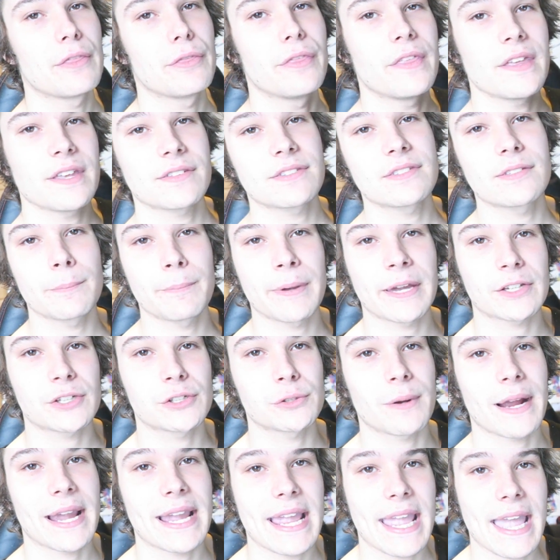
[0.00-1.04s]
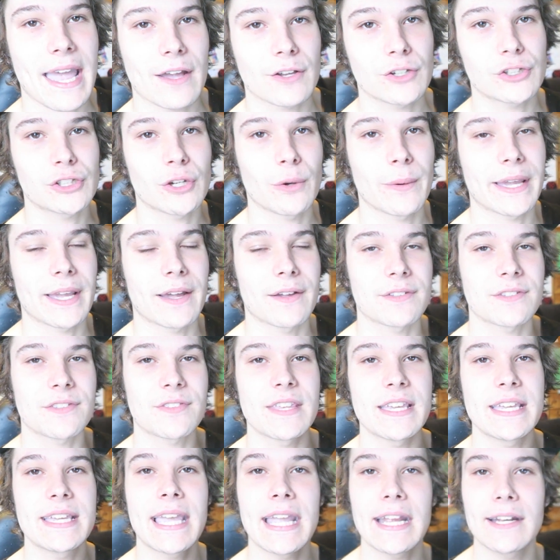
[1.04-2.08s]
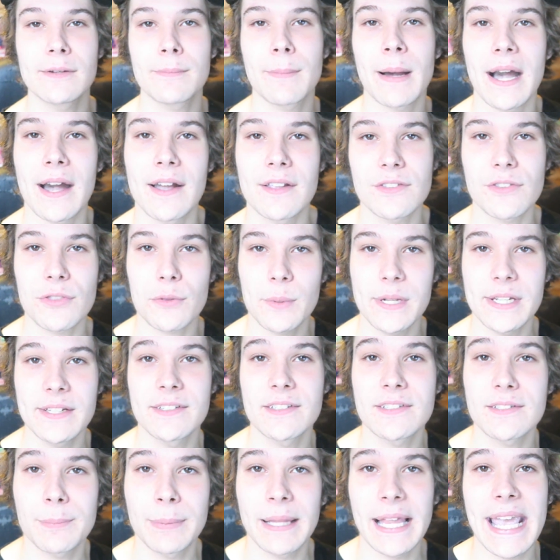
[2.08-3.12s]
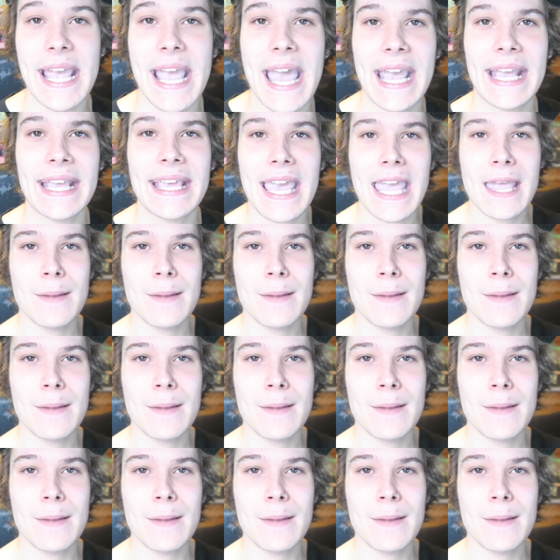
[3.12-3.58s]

this picture right here showing us the Kingdom Hearts 3 display at